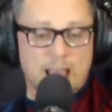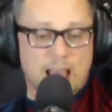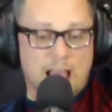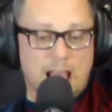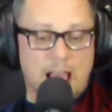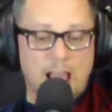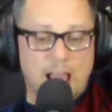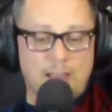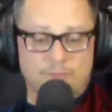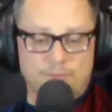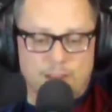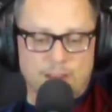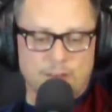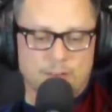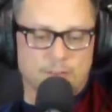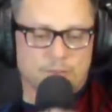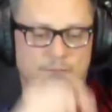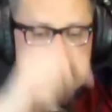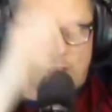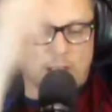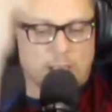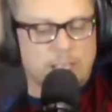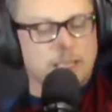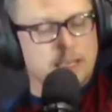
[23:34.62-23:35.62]
I found a
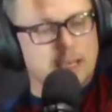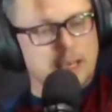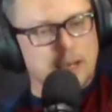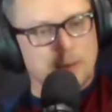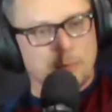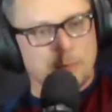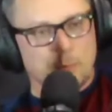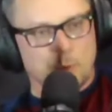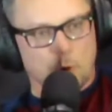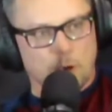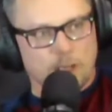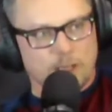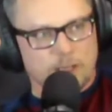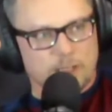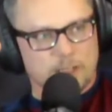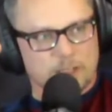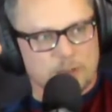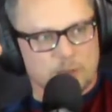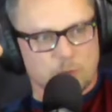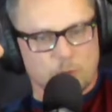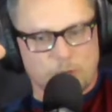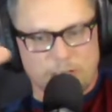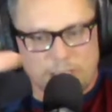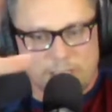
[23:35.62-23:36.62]
fucking hemorrhoid
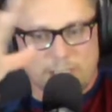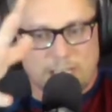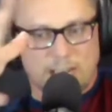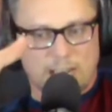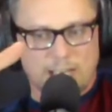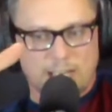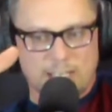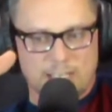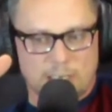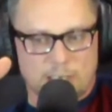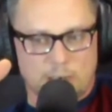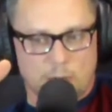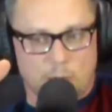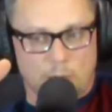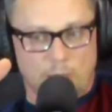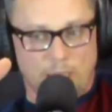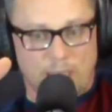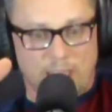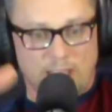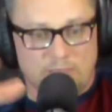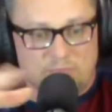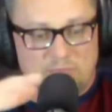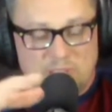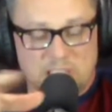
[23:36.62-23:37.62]
this week that I didn't know I
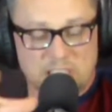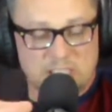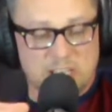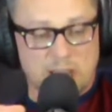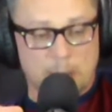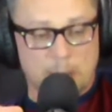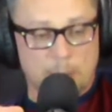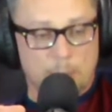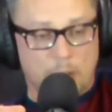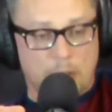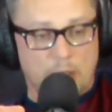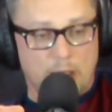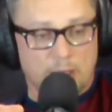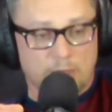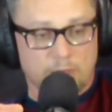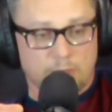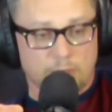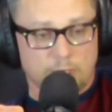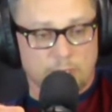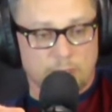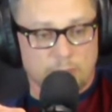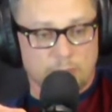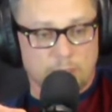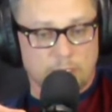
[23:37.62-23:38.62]
had. It's not
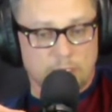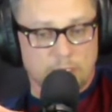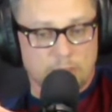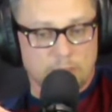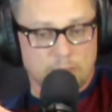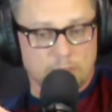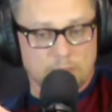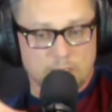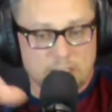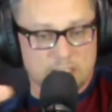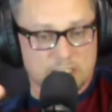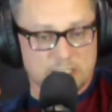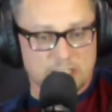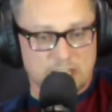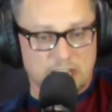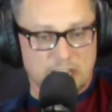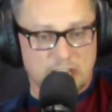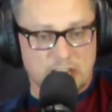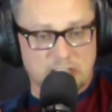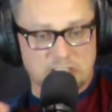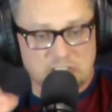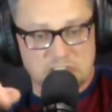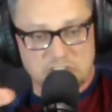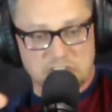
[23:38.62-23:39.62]
bothering me. It doesn't
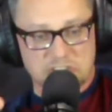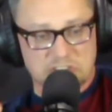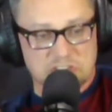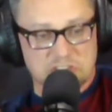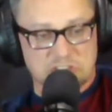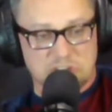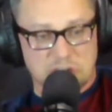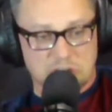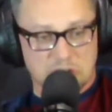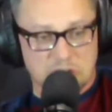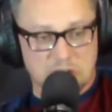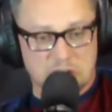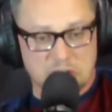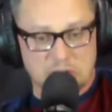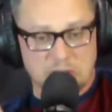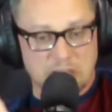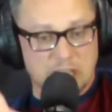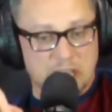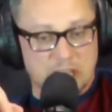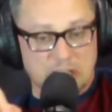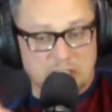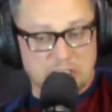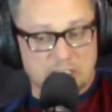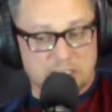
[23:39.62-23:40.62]
itch. It doesn't hurt.
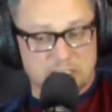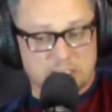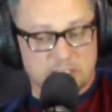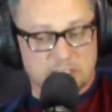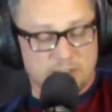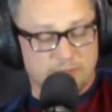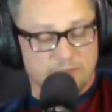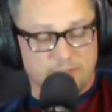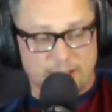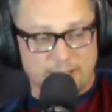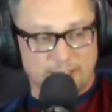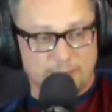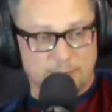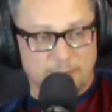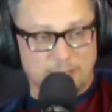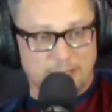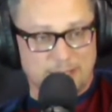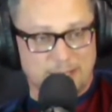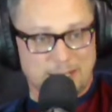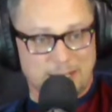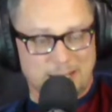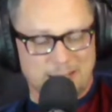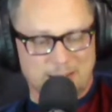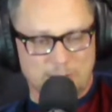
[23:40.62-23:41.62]
It doesn't affect me
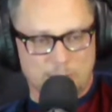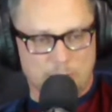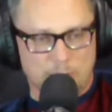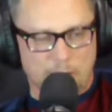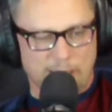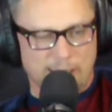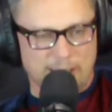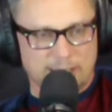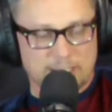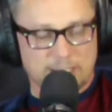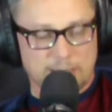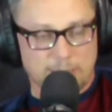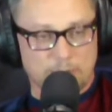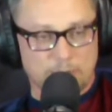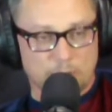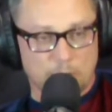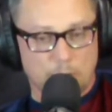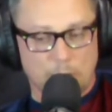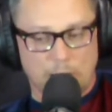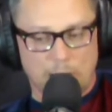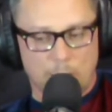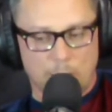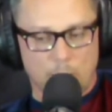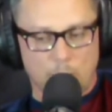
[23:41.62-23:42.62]
in any way, except that
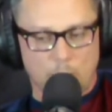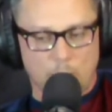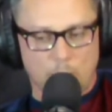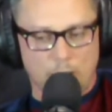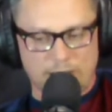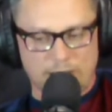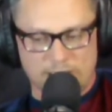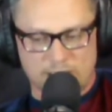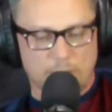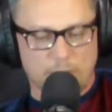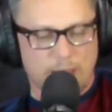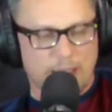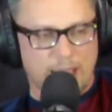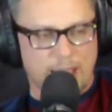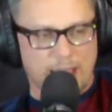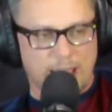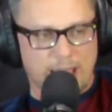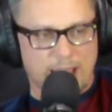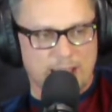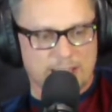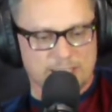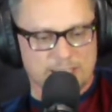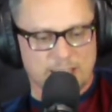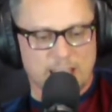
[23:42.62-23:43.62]
while I washed my
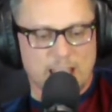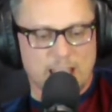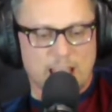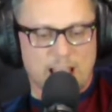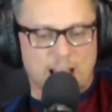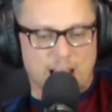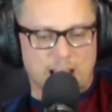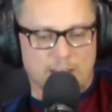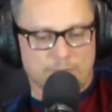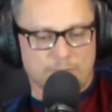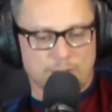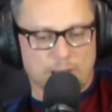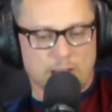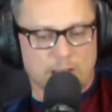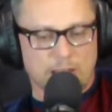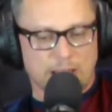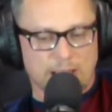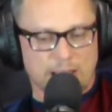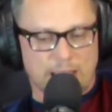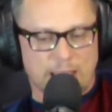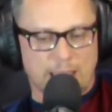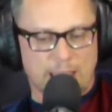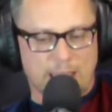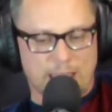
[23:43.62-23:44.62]
ass, I felt
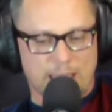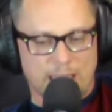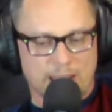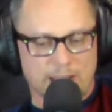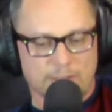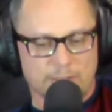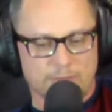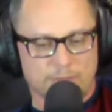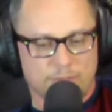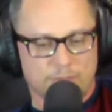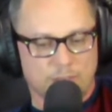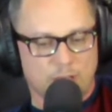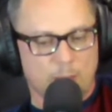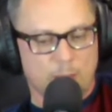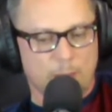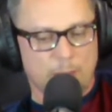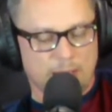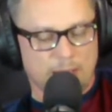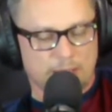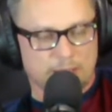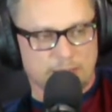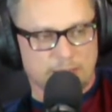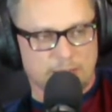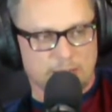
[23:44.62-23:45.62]
like I had a thumb
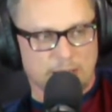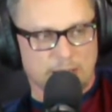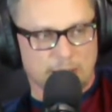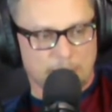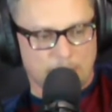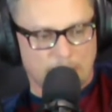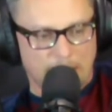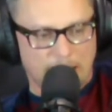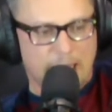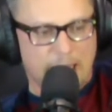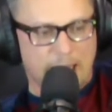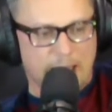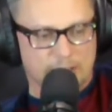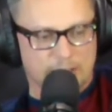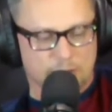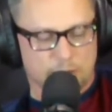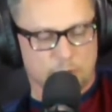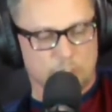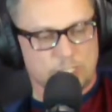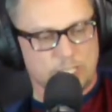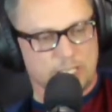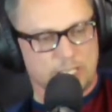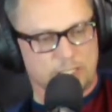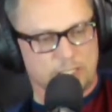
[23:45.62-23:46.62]
out there, like my ass
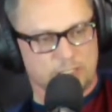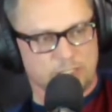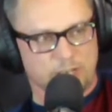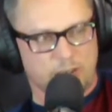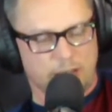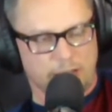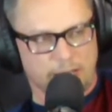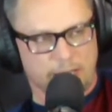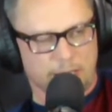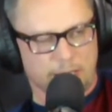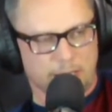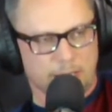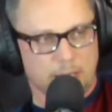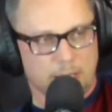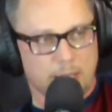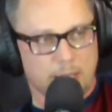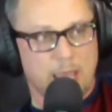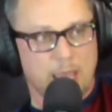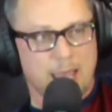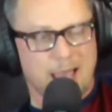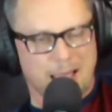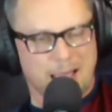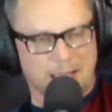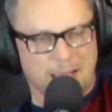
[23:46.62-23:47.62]
was hitchhiking.
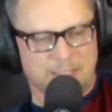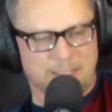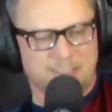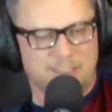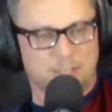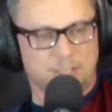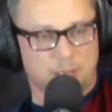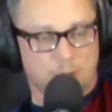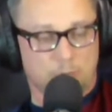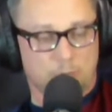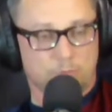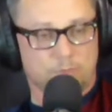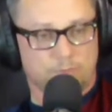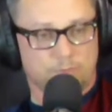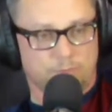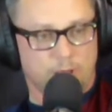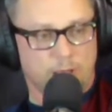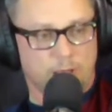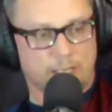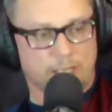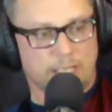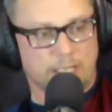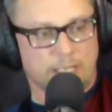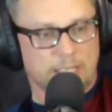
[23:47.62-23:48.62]
I don't
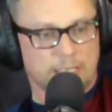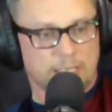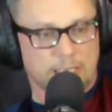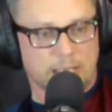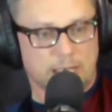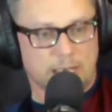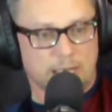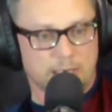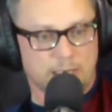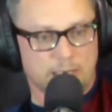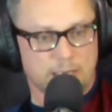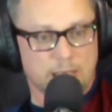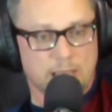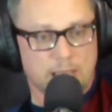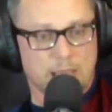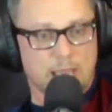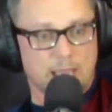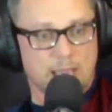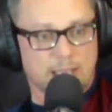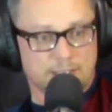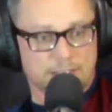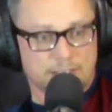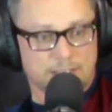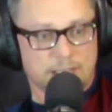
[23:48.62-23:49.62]
fucking get it.
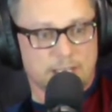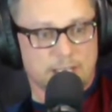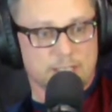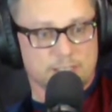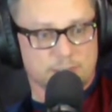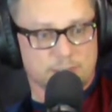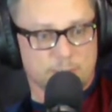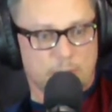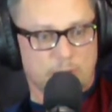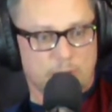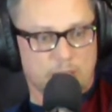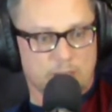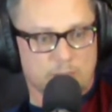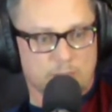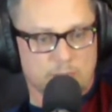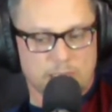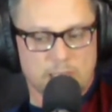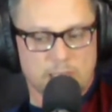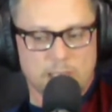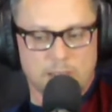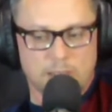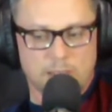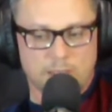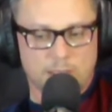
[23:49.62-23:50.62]
It doesn't bother
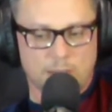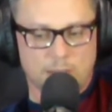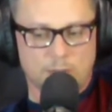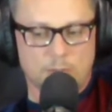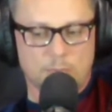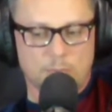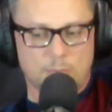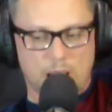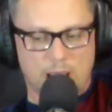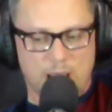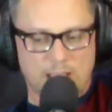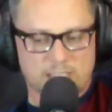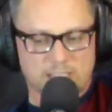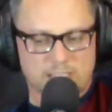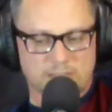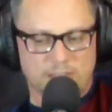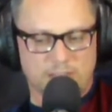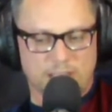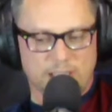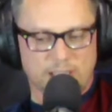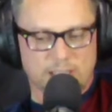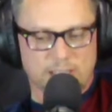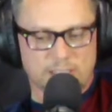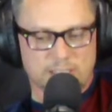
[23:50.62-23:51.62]
me. The only positive
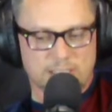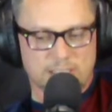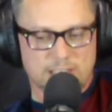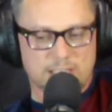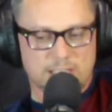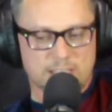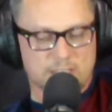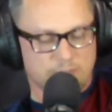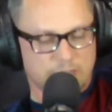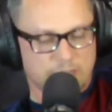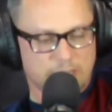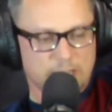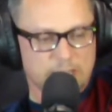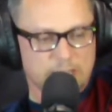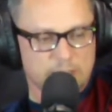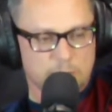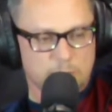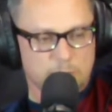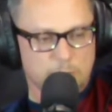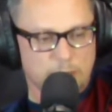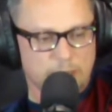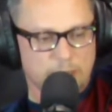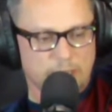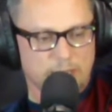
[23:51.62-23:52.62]
I can see is if it gets
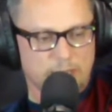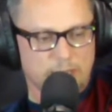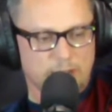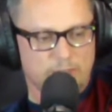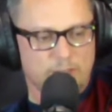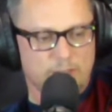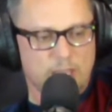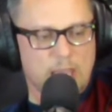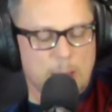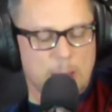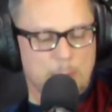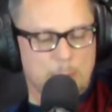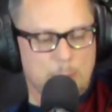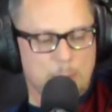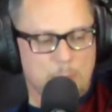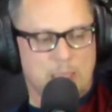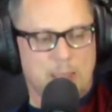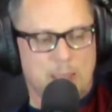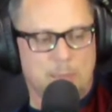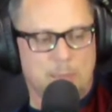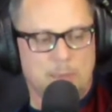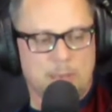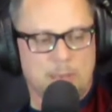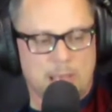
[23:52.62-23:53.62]
big enough,
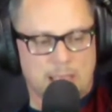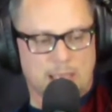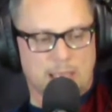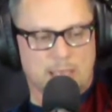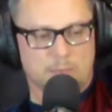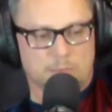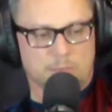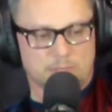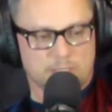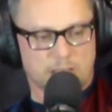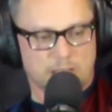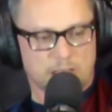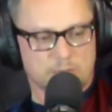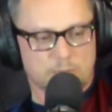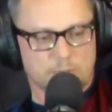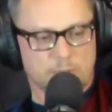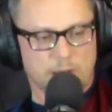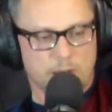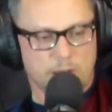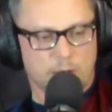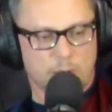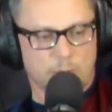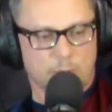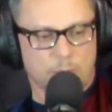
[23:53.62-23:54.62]
maybe I can massage
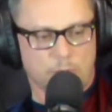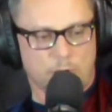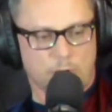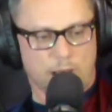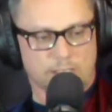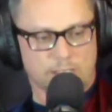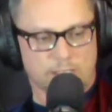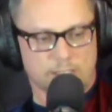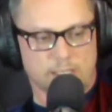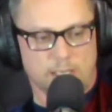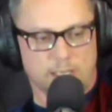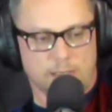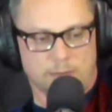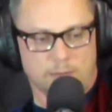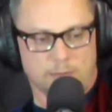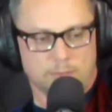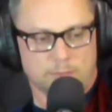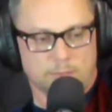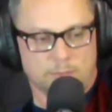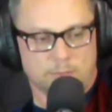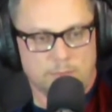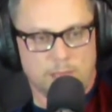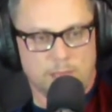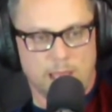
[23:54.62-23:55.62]
my own prostate.
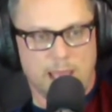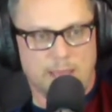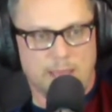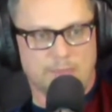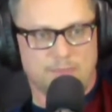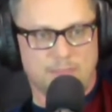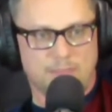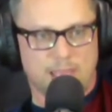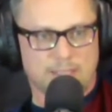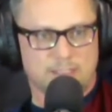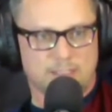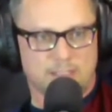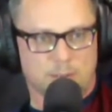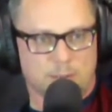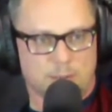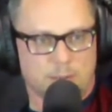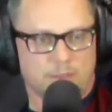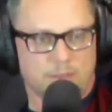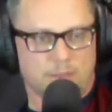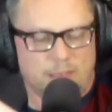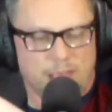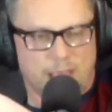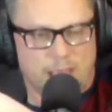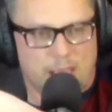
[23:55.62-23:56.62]
That's the
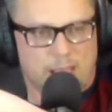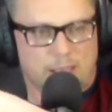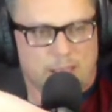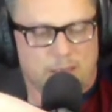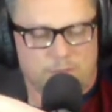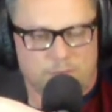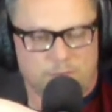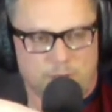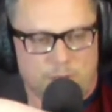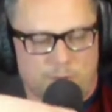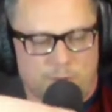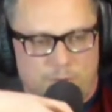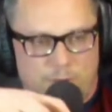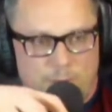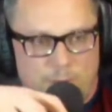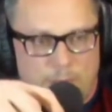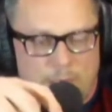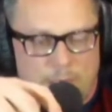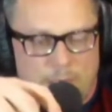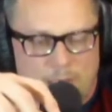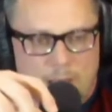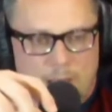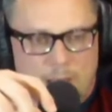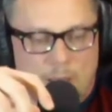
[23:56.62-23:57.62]
only thing I can figure from
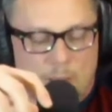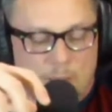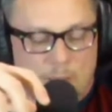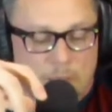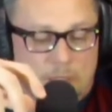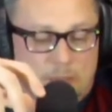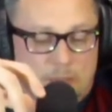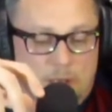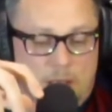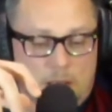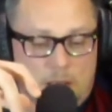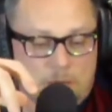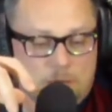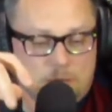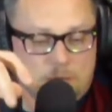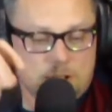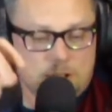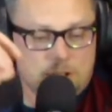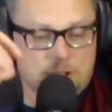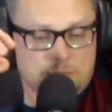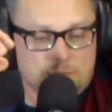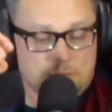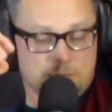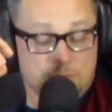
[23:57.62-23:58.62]
it. But no,
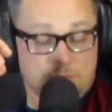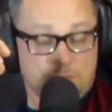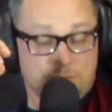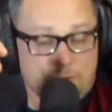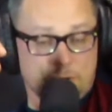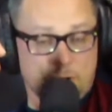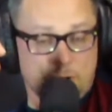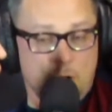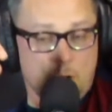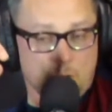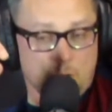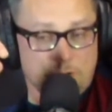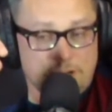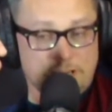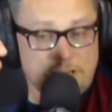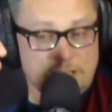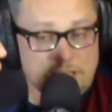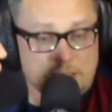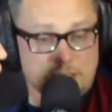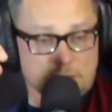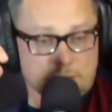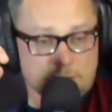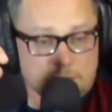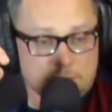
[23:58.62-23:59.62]
just for no
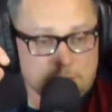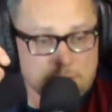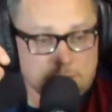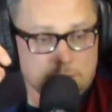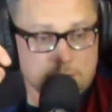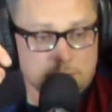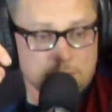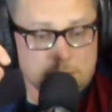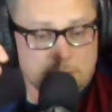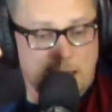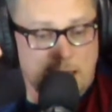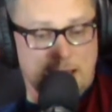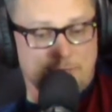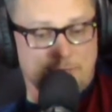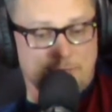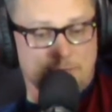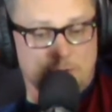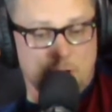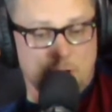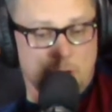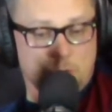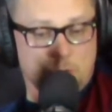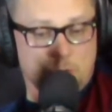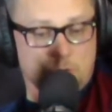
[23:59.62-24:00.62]
reason. I have
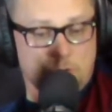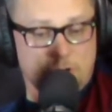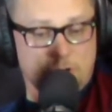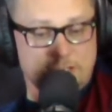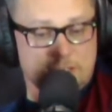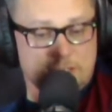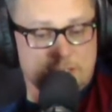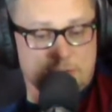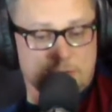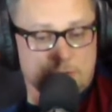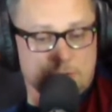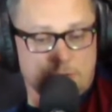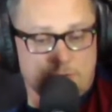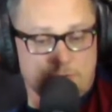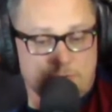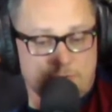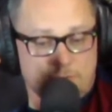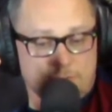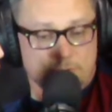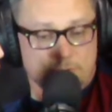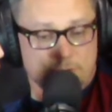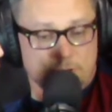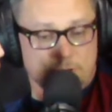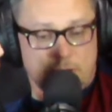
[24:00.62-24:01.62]
no reason to
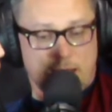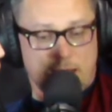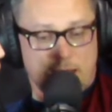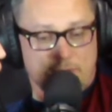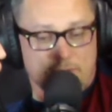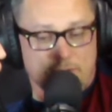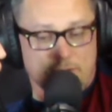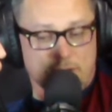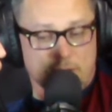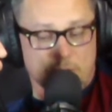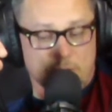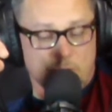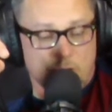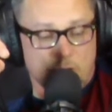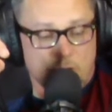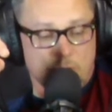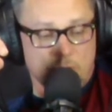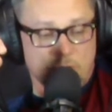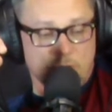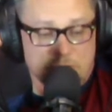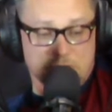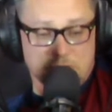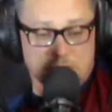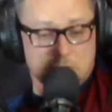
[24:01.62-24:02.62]
have a hemorrhoid,
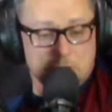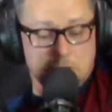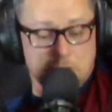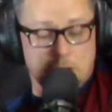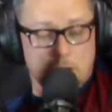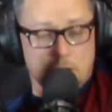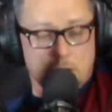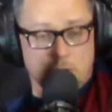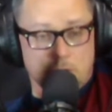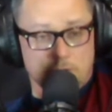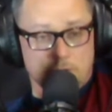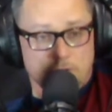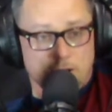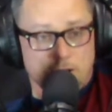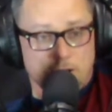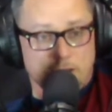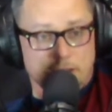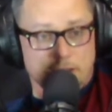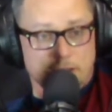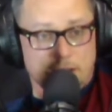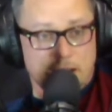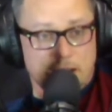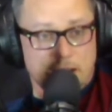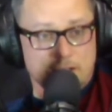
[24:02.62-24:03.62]
but fuck
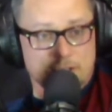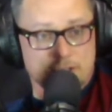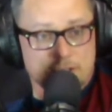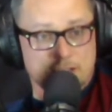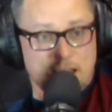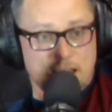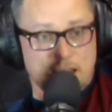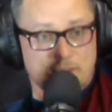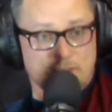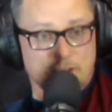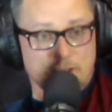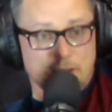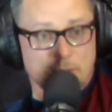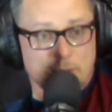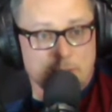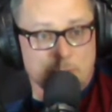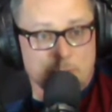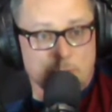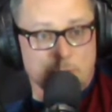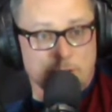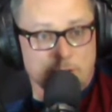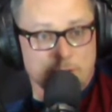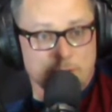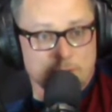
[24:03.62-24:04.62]
it. I just have a
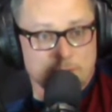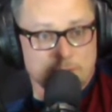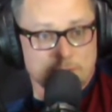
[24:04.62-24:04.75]
hemorrhoid.